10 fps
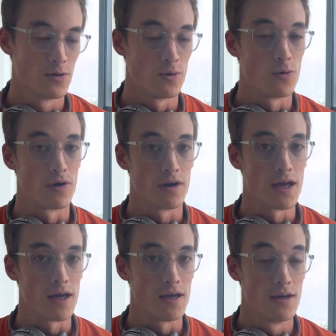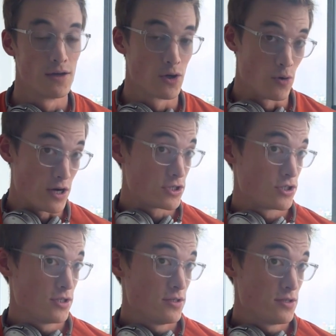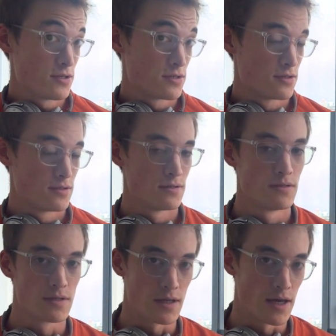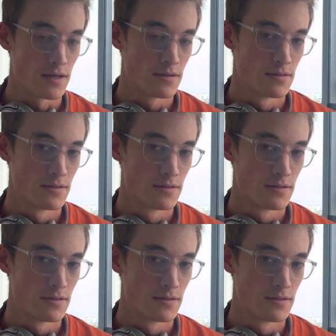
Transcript: or a questions slide.